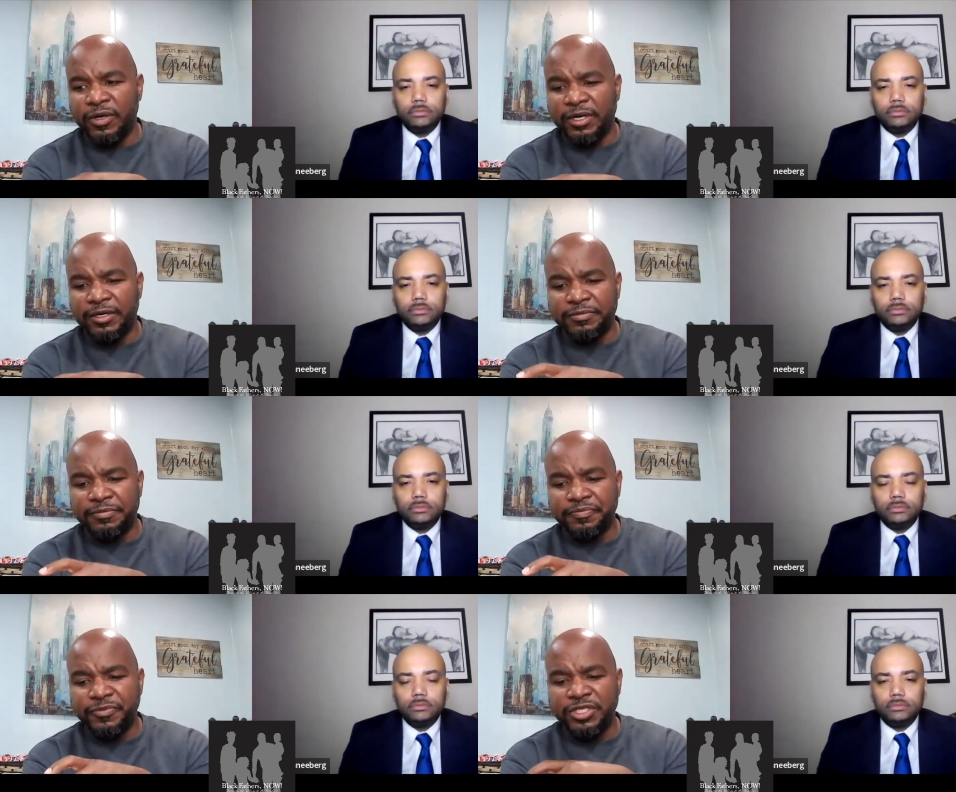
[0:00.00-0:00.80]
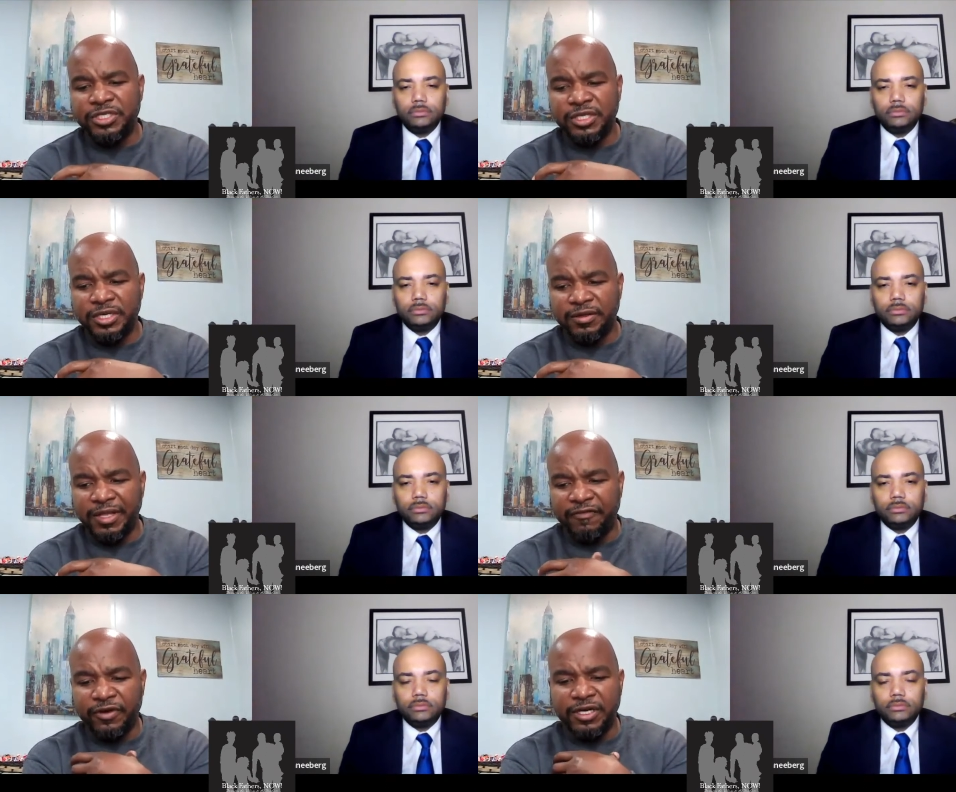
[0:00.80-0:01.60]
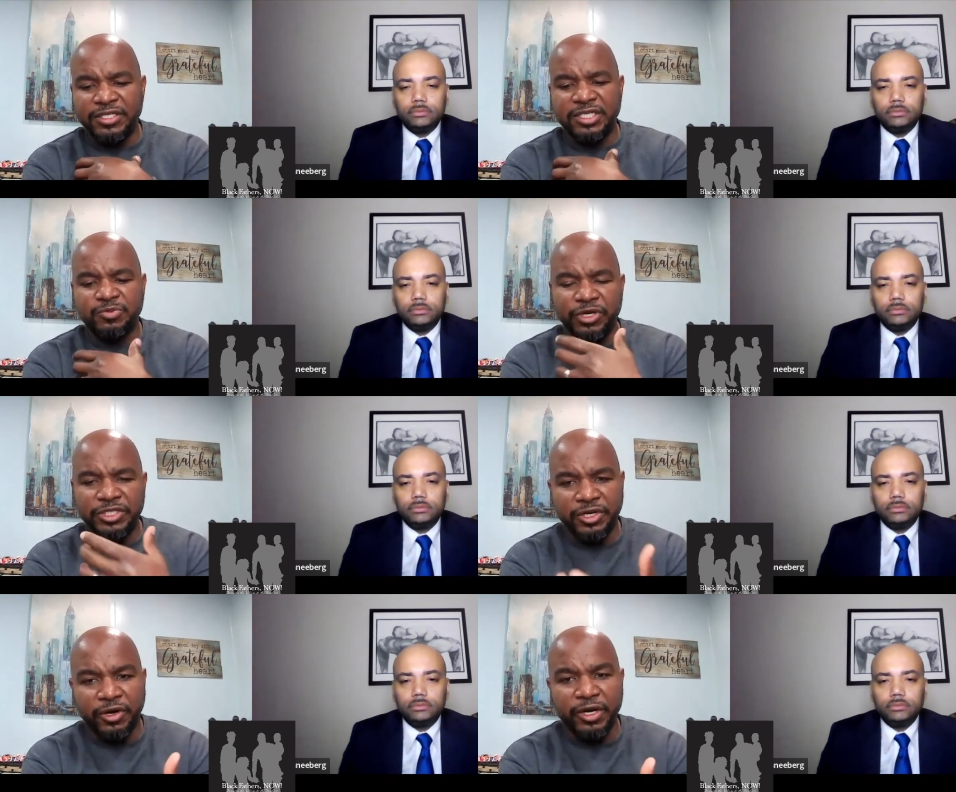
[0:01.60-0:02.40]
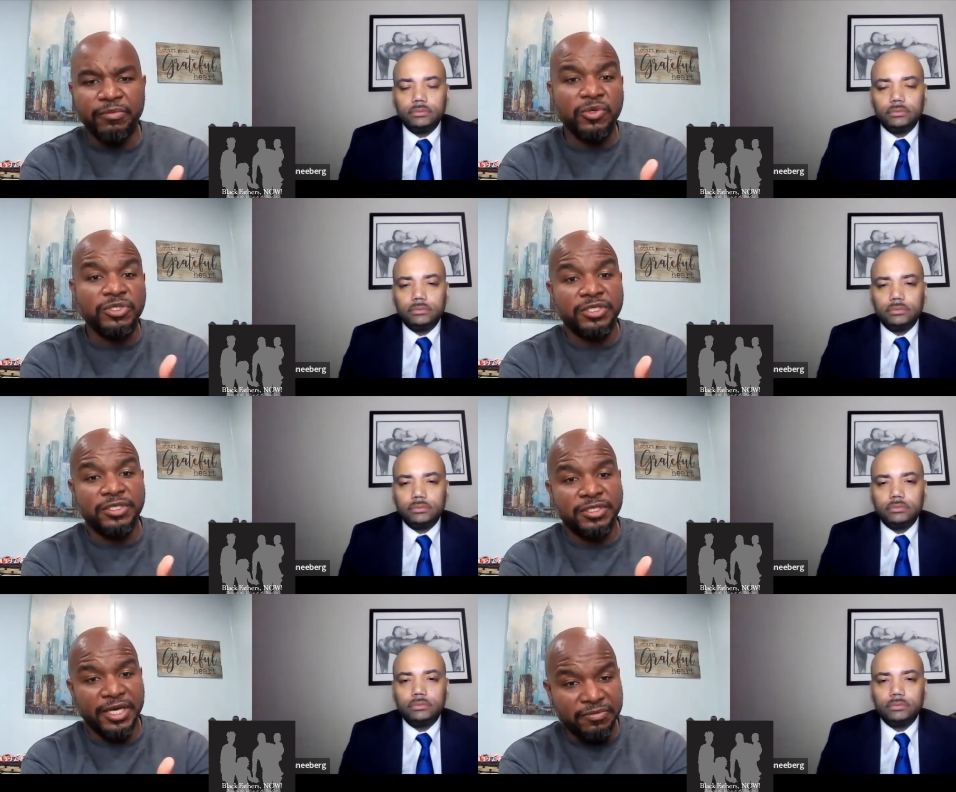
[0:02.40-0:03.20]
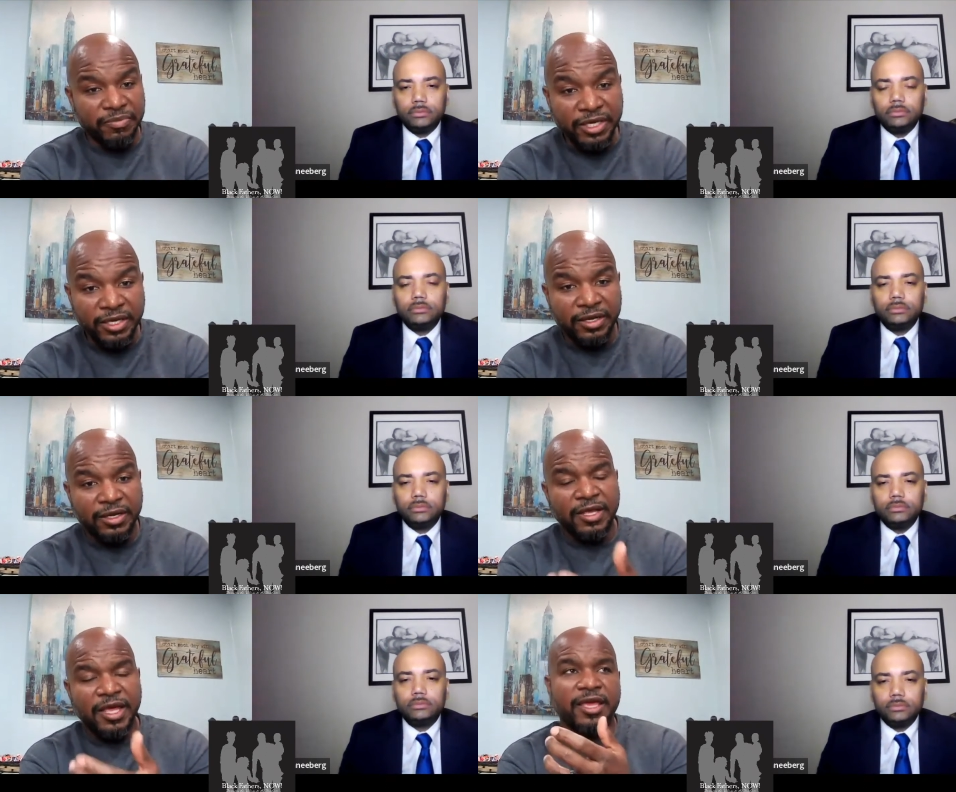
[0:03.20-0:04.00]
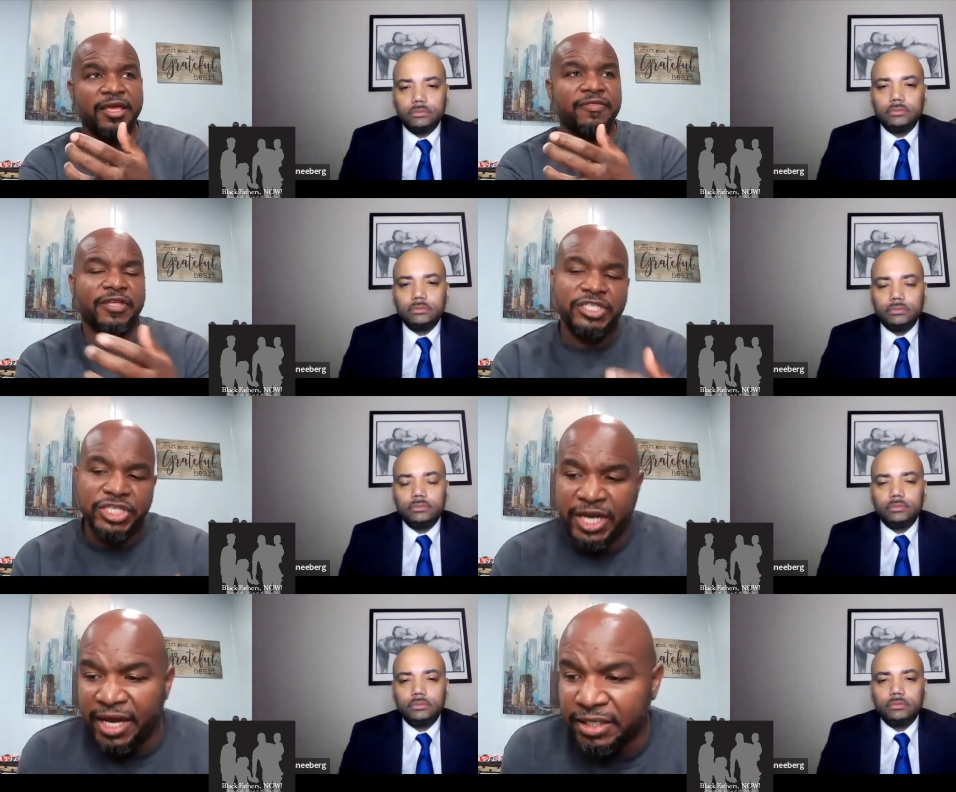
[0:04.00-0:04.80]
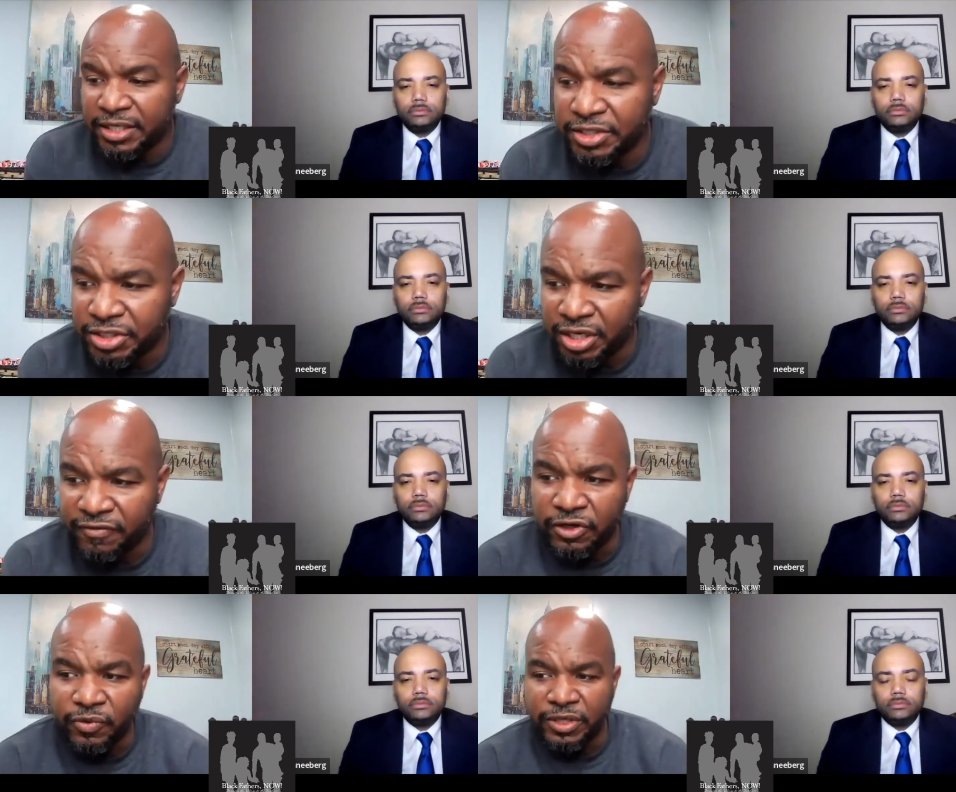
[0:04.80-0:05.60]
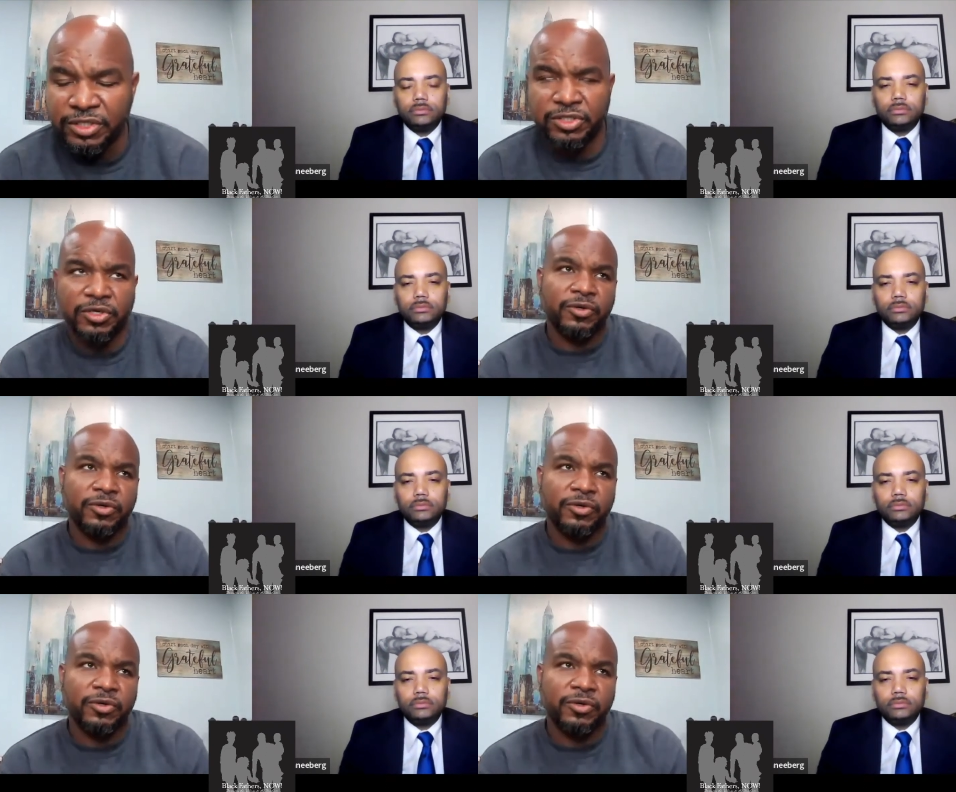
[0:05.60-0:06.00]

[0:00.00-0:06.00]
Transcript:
Speaker 1: um, just the like for us expressing our emotions as men and the challenge of doing so.